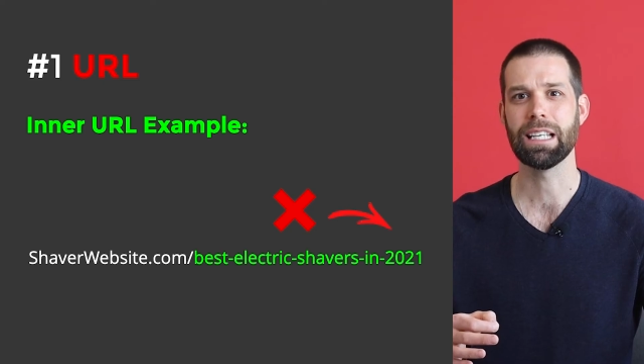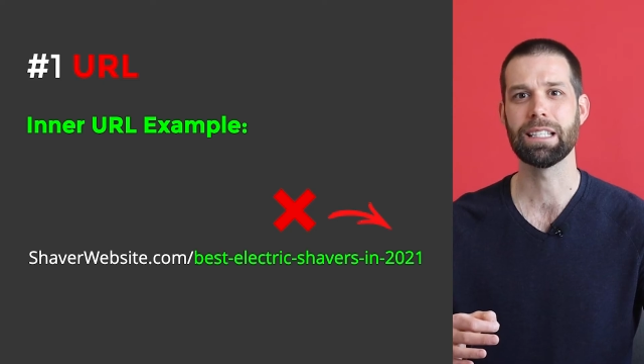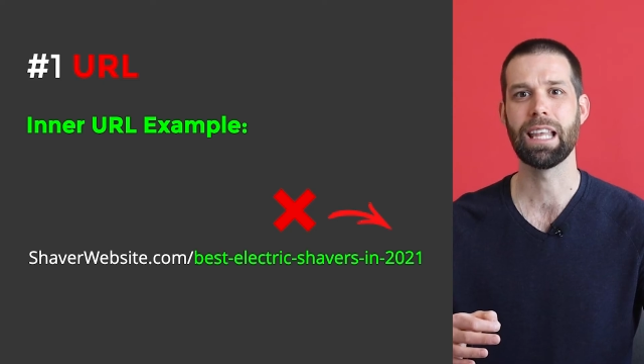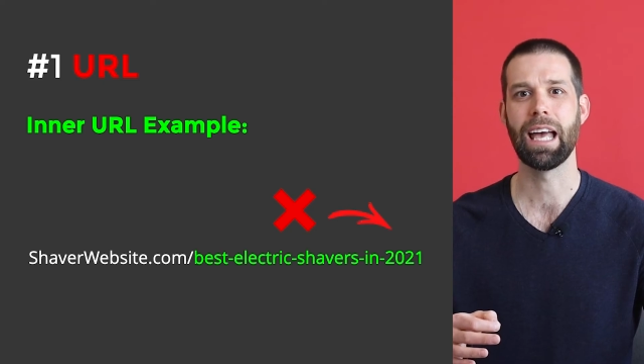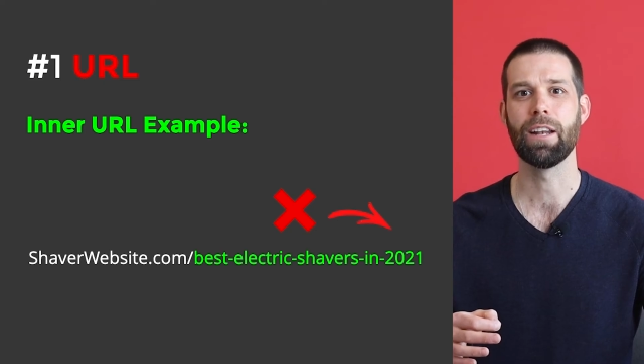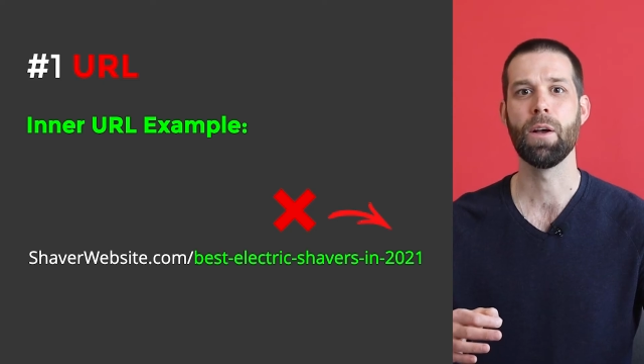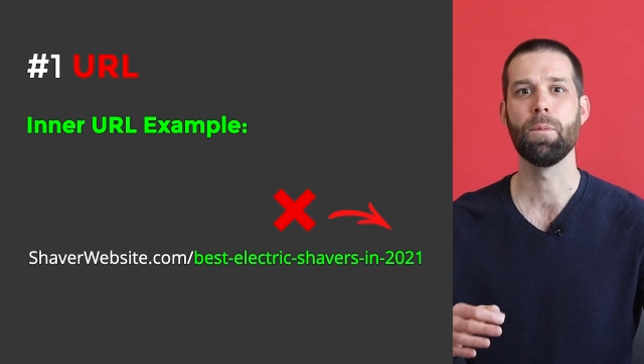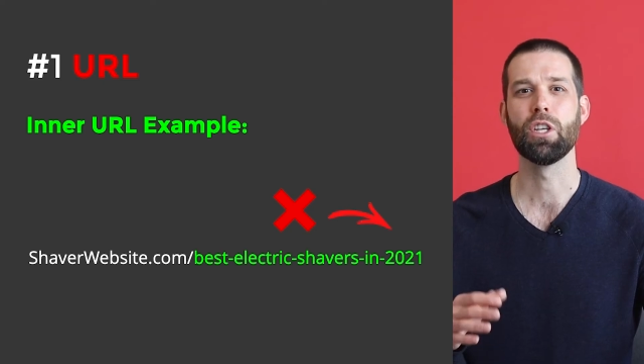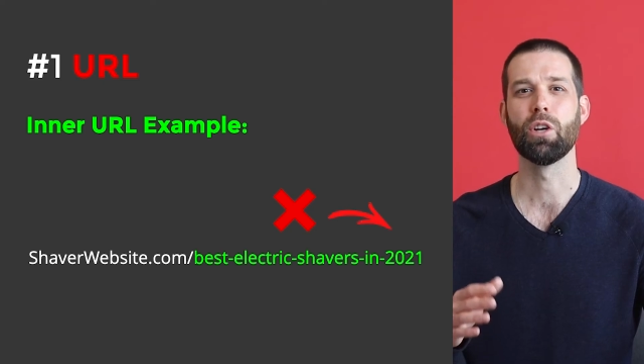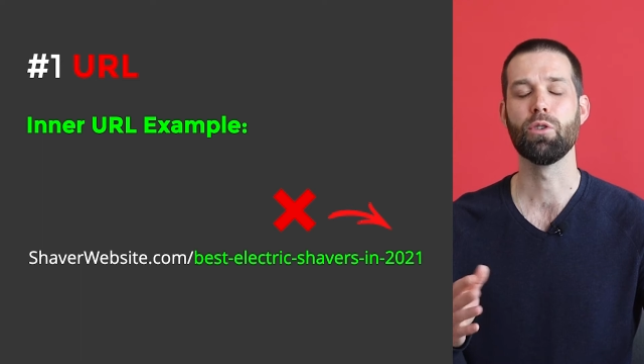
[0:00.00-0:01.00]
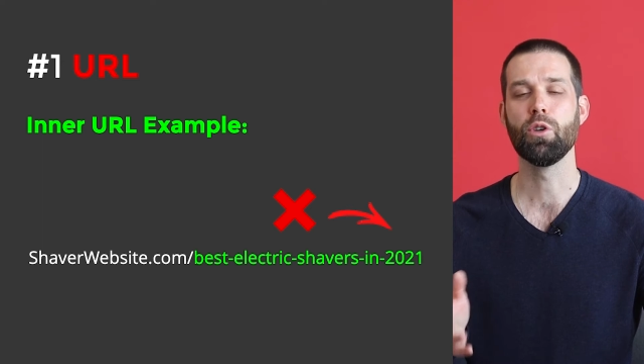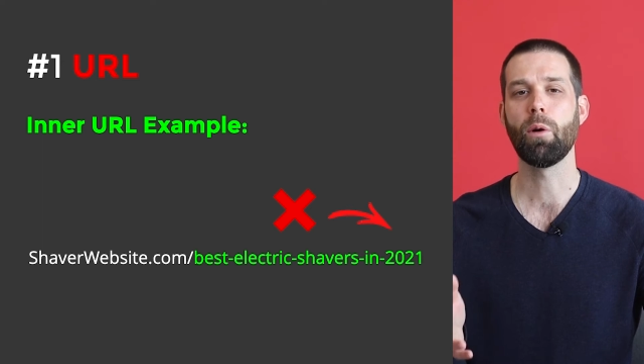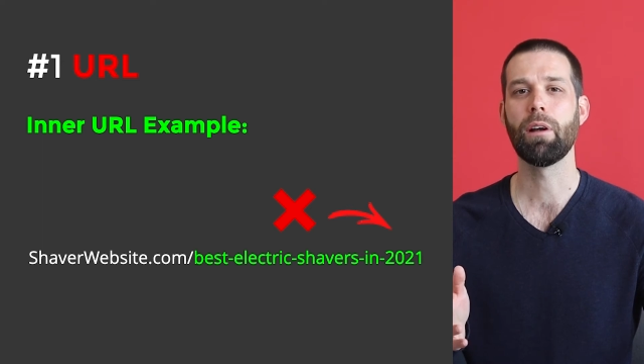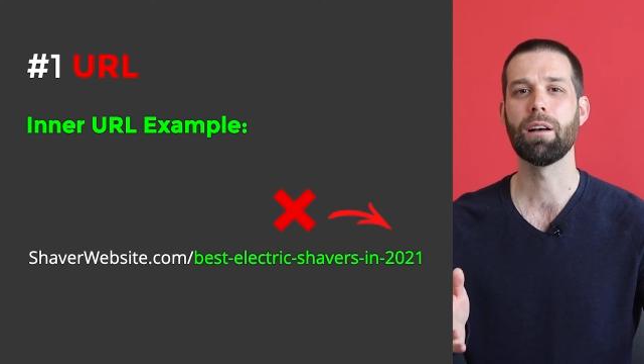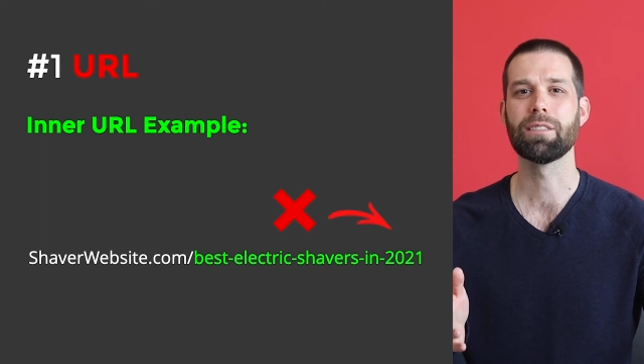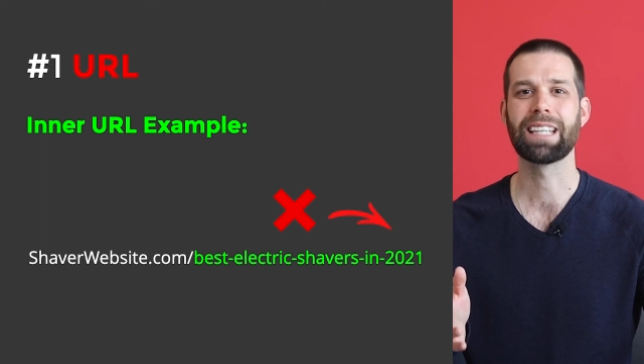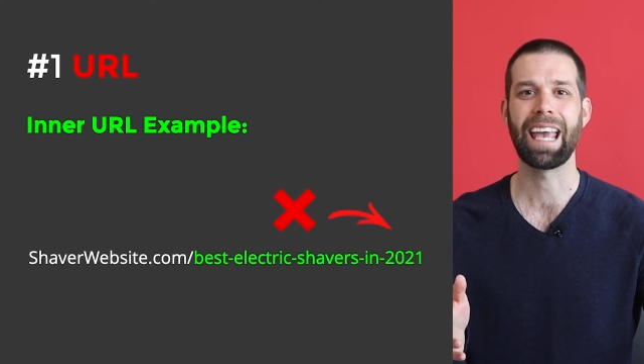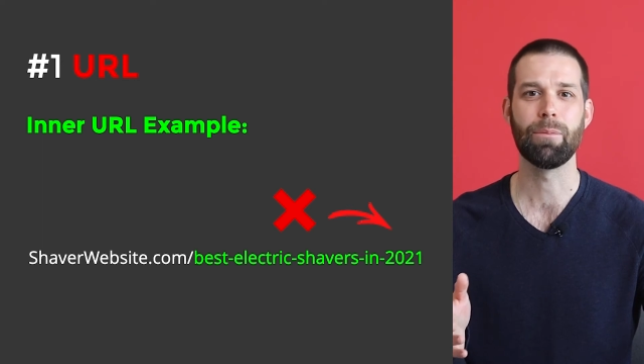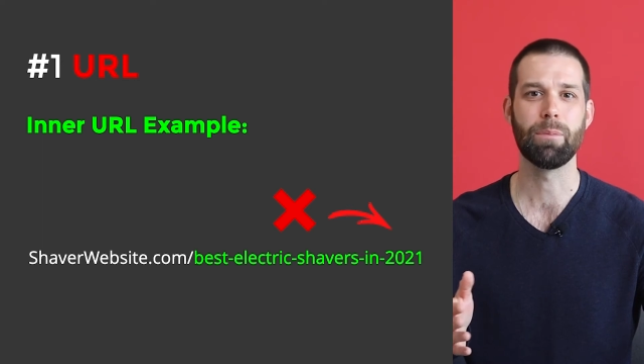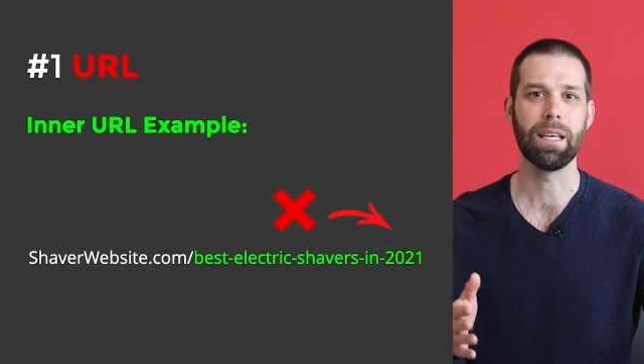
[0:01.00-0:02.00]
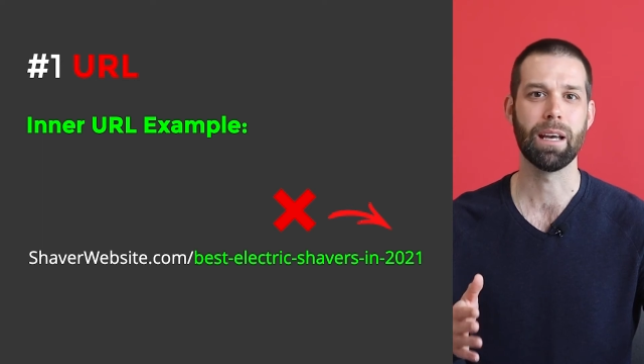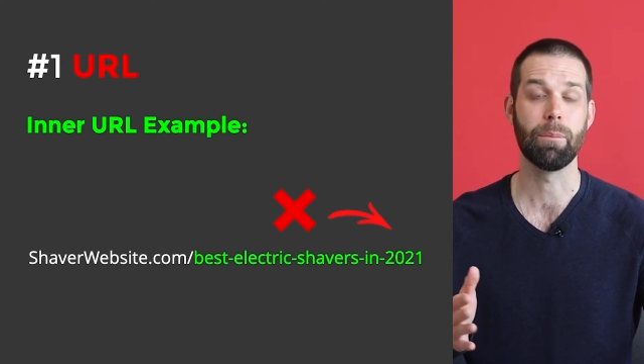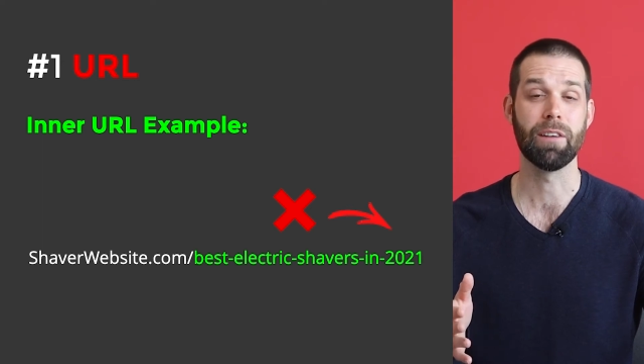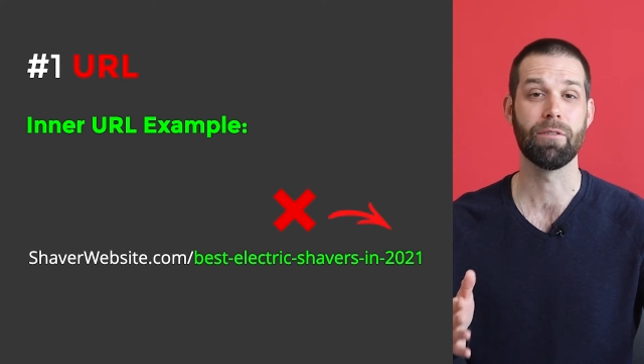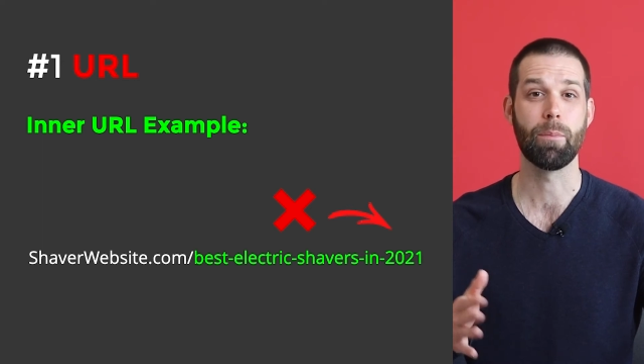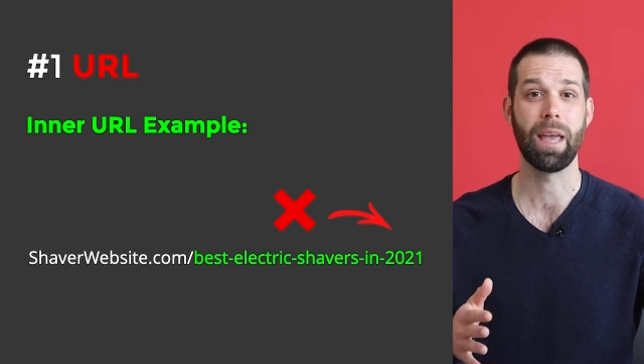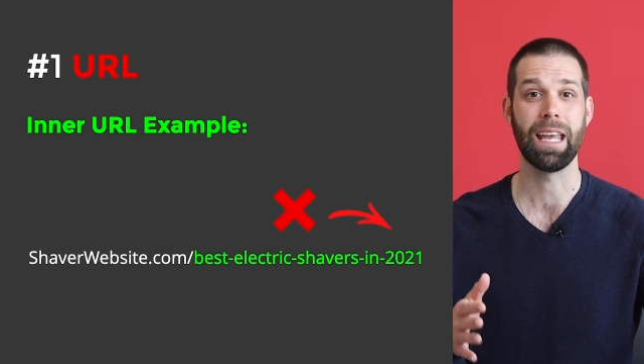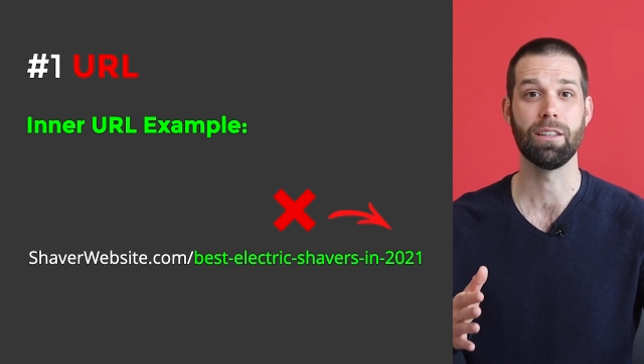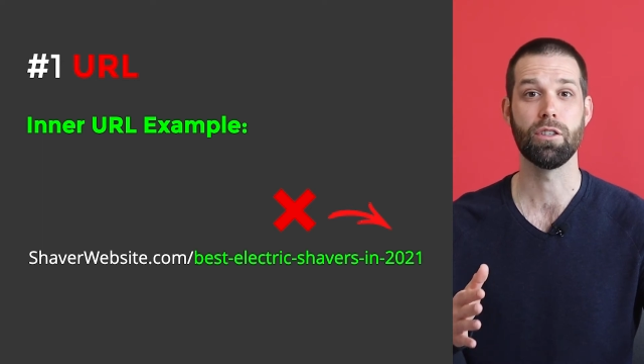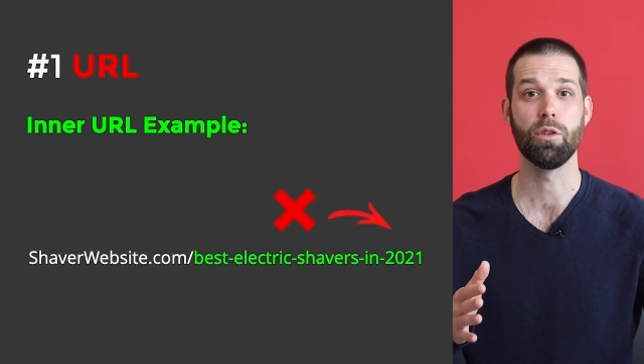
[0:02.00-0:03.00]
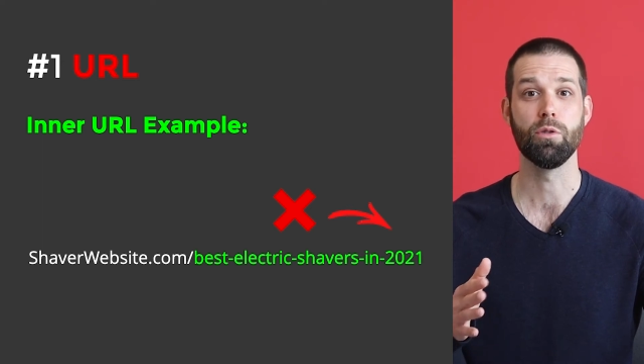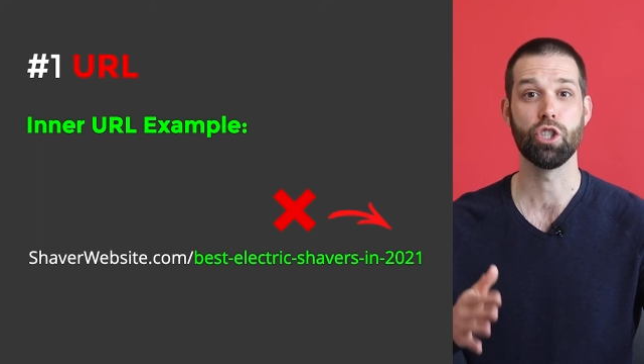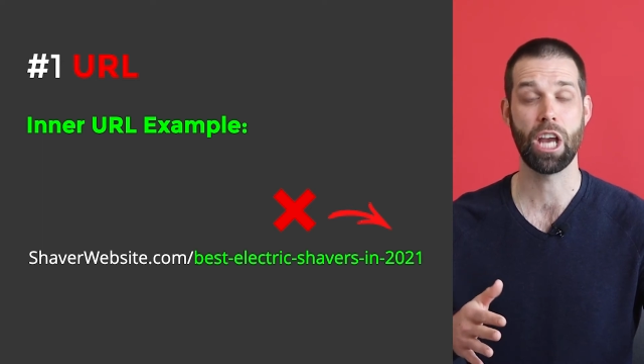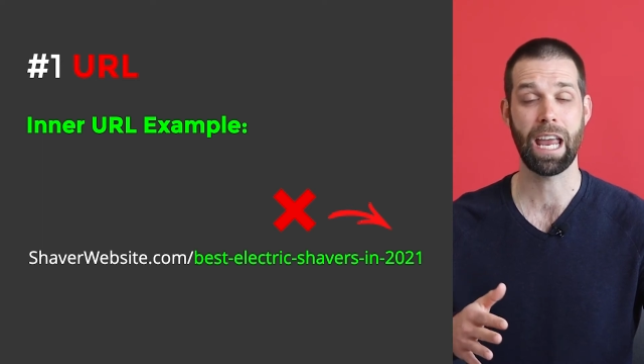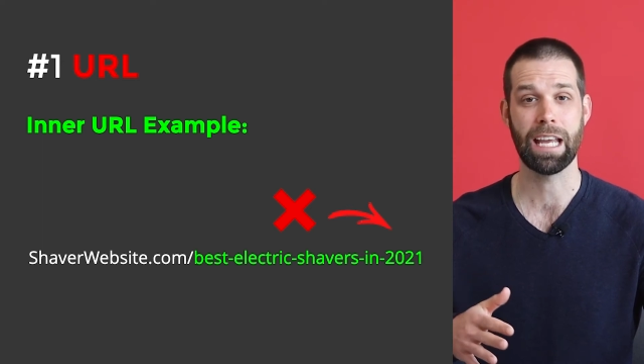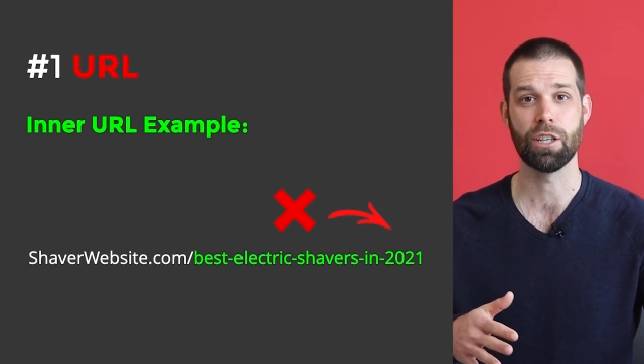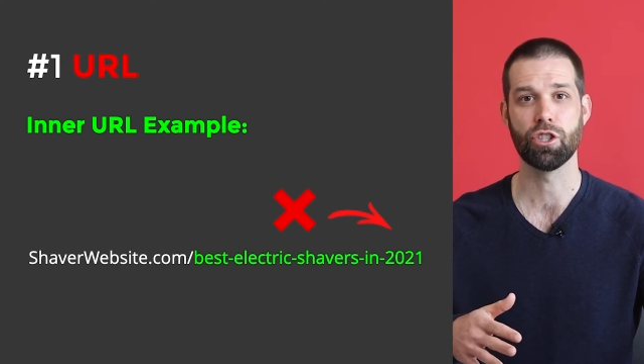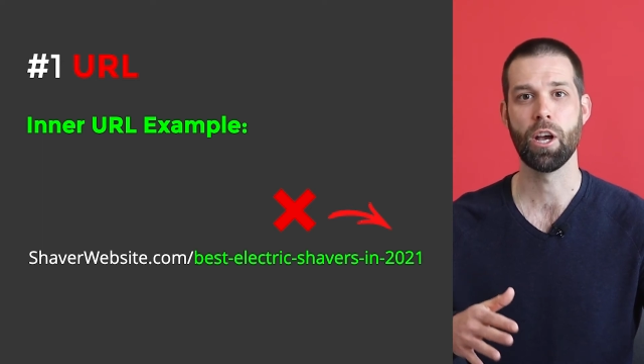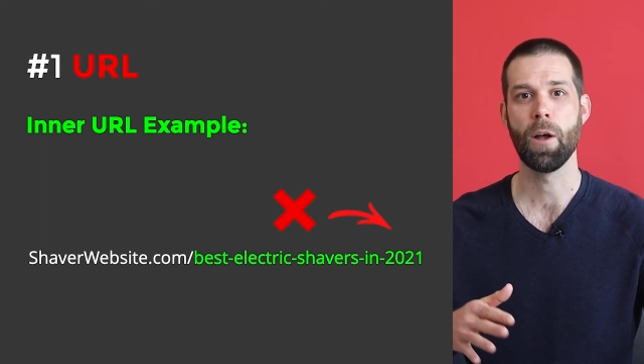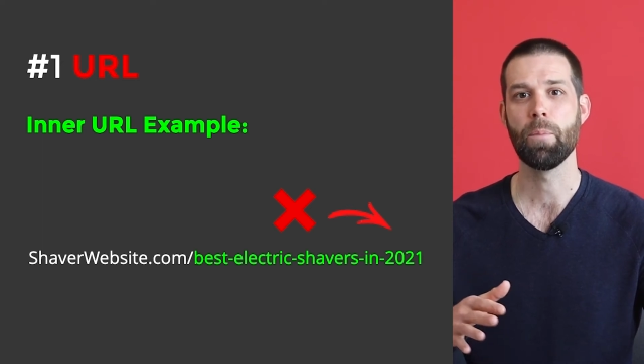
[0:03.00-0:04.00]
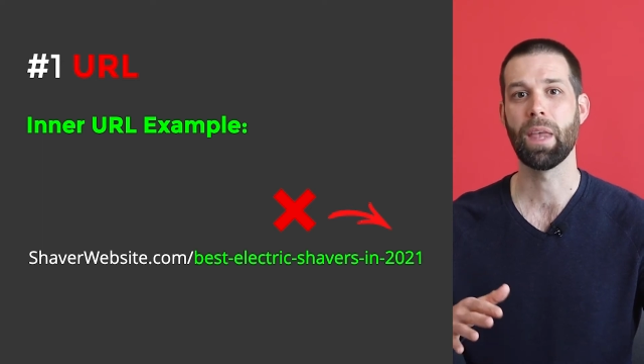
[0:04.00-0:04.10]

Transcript: is that URLs can be a bit of a pain to change